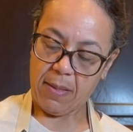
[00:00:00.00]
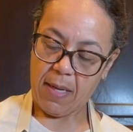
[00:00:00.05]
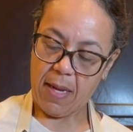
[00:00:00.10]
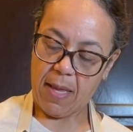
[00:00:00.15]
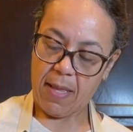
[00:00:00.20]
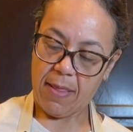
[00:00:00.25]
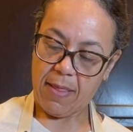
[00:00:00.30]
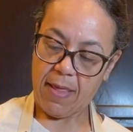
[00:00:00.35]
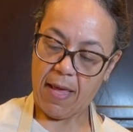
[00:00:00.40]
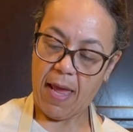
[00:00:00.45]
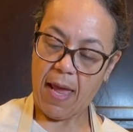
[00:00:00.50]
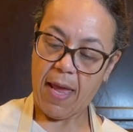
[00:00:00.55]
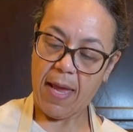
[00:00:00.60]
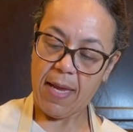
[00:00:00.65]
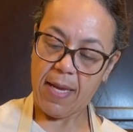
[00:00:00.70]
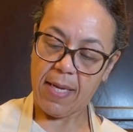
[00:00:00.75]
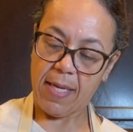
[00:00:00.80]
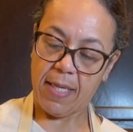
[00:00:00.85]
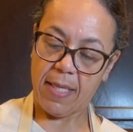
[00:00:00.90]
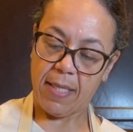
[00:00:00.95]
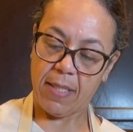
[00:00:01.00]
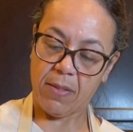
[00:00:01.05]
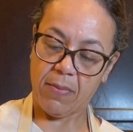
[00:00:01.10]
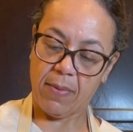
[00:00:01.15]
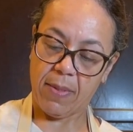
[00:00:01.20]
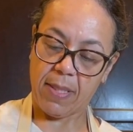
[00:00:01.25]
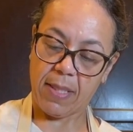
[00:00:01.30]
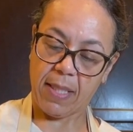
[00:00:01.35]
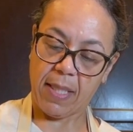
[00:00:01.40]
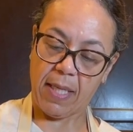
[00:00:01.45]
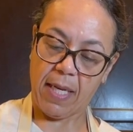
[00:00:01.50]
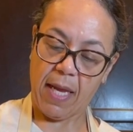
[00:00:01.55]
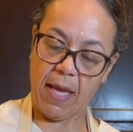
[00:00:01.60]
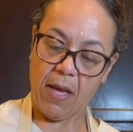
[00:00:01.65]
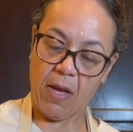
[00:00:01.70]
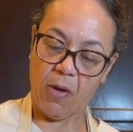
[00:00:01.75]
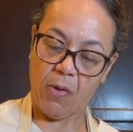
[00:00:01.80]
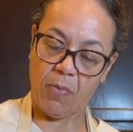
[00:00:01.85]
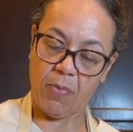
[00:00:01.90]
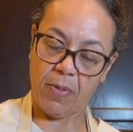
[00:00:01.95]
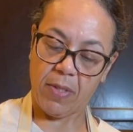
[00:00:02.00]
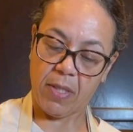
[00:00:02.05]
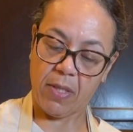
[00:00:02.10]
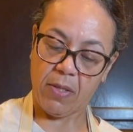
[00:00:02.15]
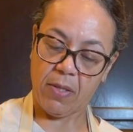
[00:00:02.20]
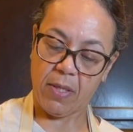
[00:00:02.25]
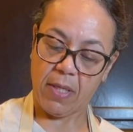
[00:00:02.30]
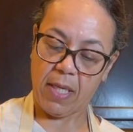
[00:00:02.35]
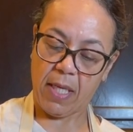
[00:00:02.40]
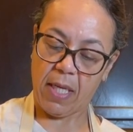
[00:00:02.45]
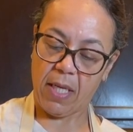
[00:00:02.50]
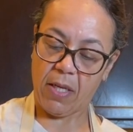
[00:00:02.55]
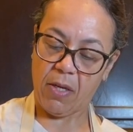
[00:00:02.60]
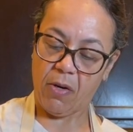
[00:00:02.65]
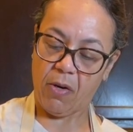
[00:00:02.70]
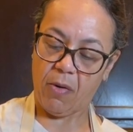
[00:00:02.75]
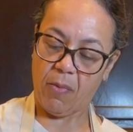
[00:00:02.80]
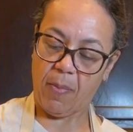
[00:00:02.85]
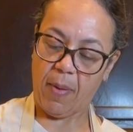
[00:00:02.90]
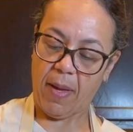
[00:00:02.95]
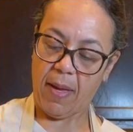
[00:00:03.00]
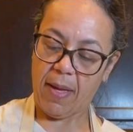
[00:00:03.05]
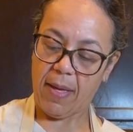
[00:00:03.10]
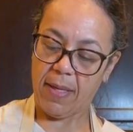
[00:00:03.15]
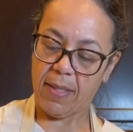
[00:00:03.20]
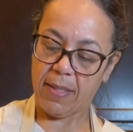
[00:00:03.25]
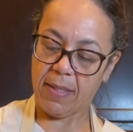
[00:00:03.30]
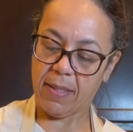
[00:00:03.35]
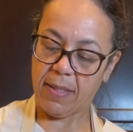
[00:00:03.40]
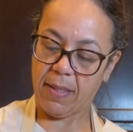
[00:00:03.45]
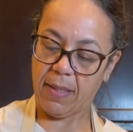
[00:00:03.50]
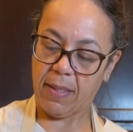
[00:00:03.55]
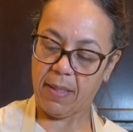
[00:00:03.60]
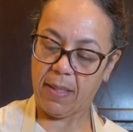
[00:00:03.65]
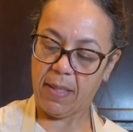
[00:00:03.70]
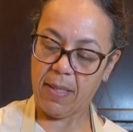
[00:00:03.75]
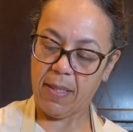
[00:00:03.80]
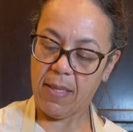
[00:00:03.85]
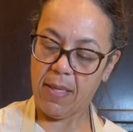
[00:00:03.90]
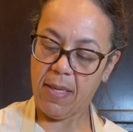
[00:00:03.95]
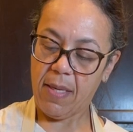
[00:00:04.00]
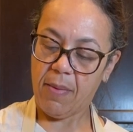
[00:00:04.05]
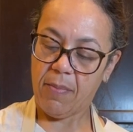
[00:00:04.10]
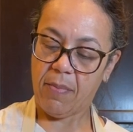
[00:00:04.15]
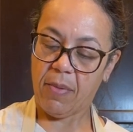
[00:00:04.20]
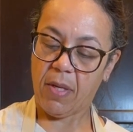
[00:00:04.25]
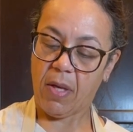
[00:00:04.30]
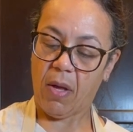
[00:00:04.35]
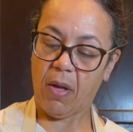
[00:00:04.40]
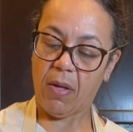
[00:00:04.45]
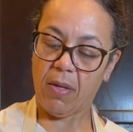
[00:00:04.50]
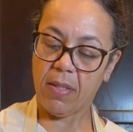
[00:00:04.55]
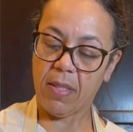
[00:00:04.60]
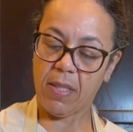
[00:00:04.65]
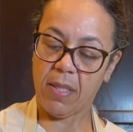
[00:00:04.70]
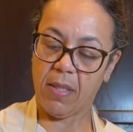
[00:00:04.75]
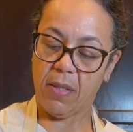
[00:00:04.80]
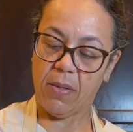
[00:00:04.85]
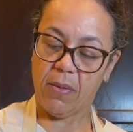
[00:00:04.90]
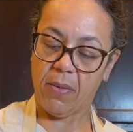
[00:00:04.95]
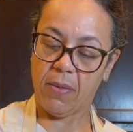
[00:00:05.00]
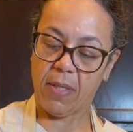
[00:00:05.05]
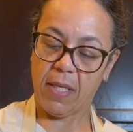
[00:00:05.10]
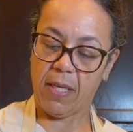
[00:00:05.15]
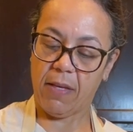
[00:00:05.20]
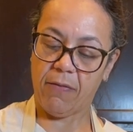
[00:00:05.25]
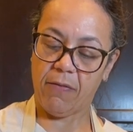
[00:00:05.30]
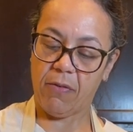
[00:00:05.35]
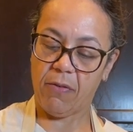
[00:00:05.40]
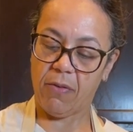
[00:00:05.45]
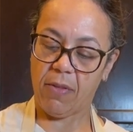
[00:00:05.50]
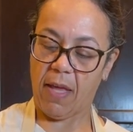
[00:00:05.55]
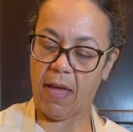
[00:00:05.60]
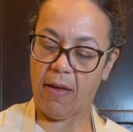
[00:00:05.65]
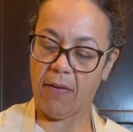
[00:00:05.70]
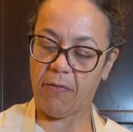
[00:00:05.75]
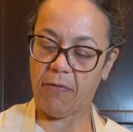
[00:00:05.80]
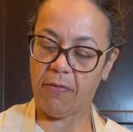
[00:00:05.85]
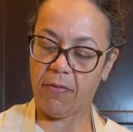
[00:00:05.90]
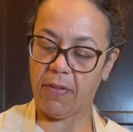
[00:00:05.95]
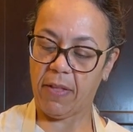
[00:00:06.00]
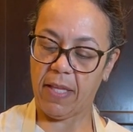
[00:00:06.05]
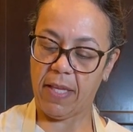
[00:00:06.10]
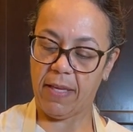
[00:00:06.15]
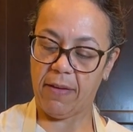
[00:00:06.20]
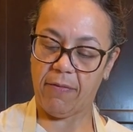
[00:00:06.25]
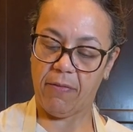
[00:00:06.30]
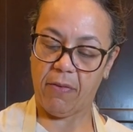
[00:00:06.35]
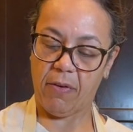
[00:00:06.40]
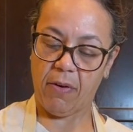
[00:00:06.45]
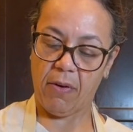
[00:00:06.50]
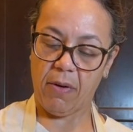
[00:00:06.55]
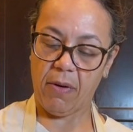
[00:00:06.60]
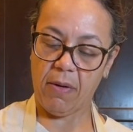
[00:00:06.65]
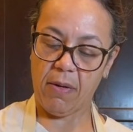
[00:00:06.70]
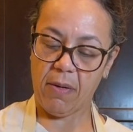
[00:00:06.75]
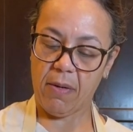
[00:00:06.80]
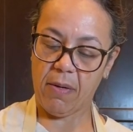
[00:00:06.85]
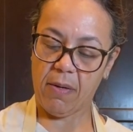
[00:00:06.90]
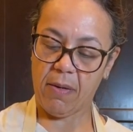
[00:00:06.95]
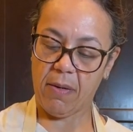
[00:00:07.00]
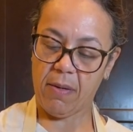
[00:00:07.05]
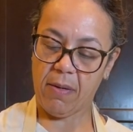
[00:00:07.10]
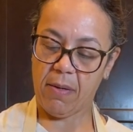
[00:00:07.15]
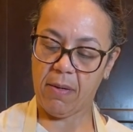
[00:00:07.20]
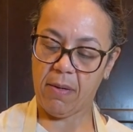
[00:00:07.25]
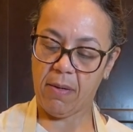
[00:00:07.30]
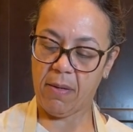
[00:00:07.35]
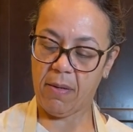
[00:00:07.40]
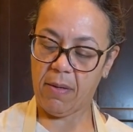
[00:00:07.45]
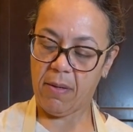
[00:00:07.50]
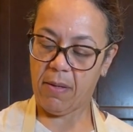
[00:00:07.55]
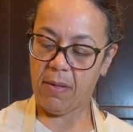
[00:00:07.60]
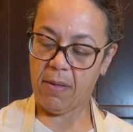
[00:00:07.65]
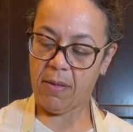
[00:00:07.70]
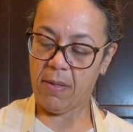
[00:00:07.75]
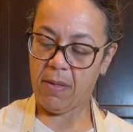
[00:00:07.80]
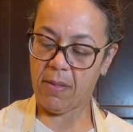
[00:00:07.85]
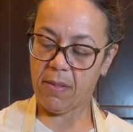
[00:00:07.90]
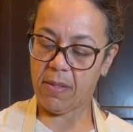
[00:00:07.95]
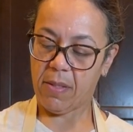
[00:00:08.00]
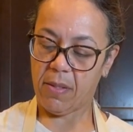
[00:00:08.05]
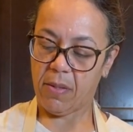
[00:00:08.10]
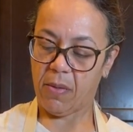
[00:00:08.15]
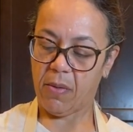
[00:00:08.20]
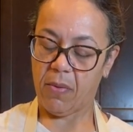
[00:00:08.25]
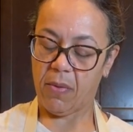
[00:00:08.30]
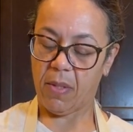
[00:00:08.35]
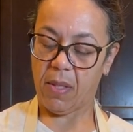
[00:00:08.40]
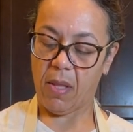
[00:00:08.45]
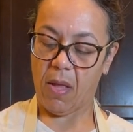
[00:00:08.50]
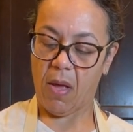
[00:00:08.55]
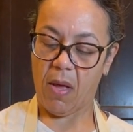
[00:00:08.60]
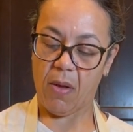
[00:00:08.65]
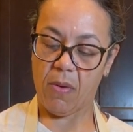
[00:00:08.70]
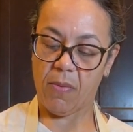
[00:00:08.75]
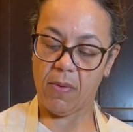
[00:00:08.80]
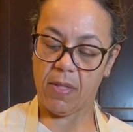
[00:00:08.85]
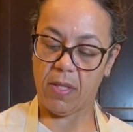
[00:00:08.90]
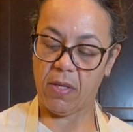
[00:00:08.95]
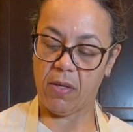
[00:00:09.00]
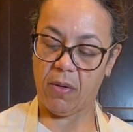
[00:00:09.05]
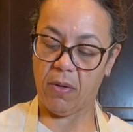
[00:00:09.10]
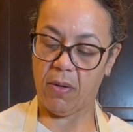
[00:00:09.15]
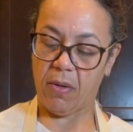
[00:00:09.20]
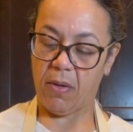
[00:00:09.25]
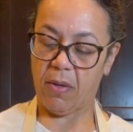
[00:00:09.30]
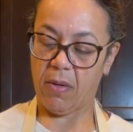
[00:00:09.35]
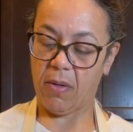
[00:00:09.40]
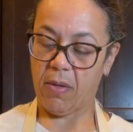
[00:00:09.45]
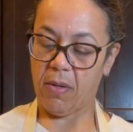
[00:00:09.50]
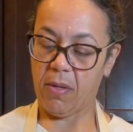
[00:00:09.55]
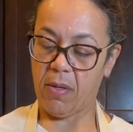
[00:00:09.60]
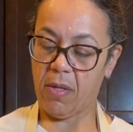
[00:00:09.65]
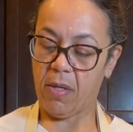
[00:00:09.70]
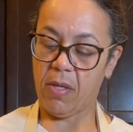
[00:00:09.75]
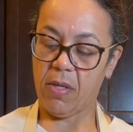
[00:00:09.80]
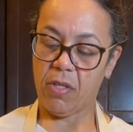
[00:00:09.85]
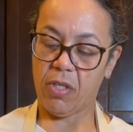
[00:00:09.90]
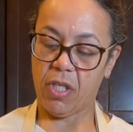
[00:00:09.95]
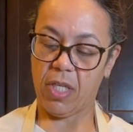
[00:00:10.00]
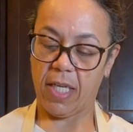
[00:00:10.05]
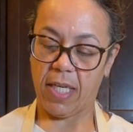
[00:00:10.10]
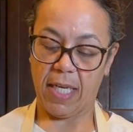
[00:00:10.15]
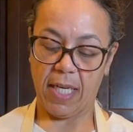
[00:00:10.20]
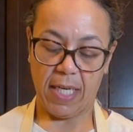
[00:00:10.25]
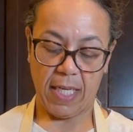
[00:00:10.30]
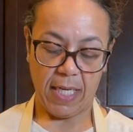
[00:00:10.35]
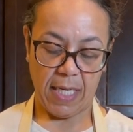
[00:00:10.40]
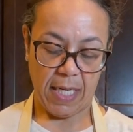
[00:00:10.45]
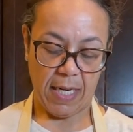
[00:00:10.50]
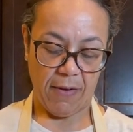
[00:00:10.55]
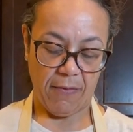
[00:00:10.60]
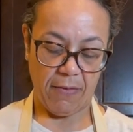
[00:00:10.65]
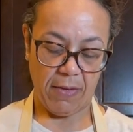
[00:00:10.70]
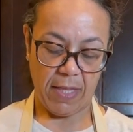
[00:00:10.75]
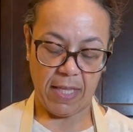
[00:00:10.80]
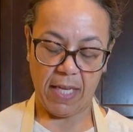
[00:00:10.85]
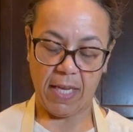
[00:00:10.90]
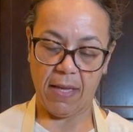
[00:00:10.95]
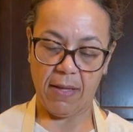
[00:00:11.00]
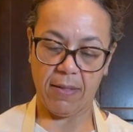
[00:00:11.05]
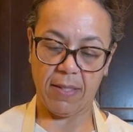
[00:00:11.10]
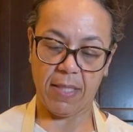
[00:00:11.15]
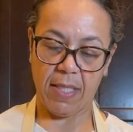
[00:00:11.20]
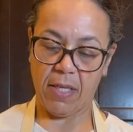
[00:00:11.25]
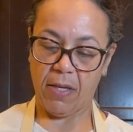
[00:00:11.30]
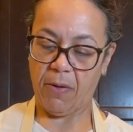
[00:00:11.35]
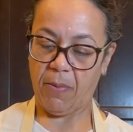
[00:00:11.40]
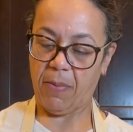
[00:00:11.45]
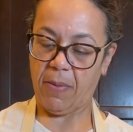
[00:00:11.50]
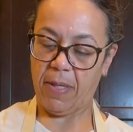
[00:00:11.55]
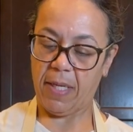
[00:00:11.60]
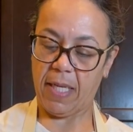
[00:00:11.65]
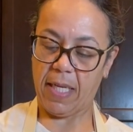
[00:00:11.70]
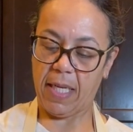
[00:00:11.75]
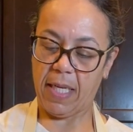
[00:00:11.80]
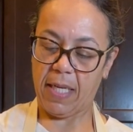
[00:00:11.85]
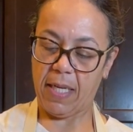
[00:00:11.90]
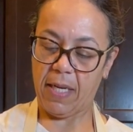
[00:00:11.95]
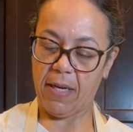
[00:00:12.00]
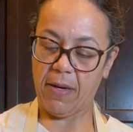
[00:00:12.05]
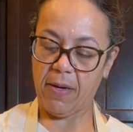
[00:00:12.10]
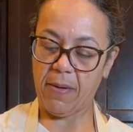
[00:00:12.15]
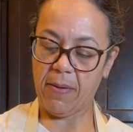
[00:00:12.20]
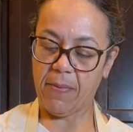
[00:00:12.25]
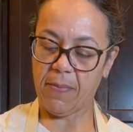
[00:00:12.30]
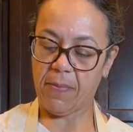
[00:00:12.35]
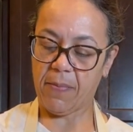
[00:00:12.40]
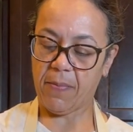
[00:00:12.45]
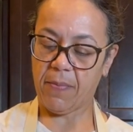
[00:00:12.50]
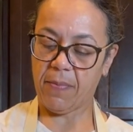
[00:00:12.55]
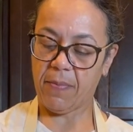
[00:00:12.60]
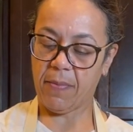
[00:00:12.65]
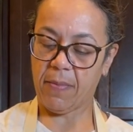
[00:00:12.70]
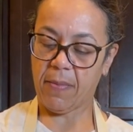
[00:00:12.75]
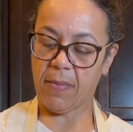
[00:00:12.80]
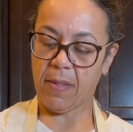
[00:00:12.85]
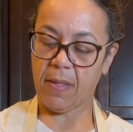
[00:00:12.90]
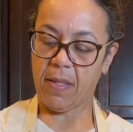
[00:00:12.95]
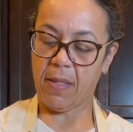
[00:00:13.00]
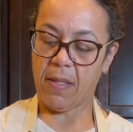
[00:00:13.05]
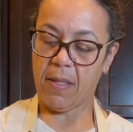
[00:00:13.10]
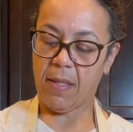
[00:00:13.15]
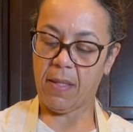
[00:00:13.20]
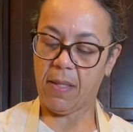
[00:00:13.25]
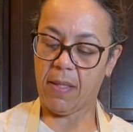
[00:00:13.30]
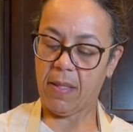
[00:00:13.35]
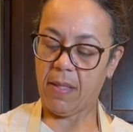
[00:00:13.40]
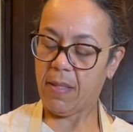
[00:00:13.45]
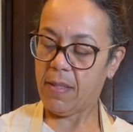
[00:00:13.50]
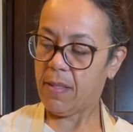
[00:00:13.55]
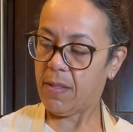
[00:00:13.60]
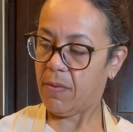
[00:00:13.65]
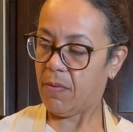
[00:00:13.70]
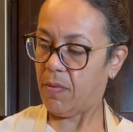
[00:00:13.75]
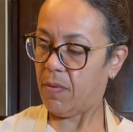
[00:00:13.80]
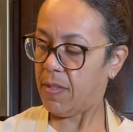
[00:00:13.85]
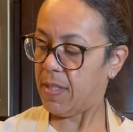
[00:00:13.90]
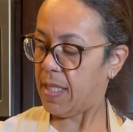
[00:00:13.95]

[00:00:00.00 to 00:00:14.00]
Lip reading: And that is what's going to help with cooking your pasta, but also give you that flavor to go along with your chicken and everything else that you're putting in here. So we'll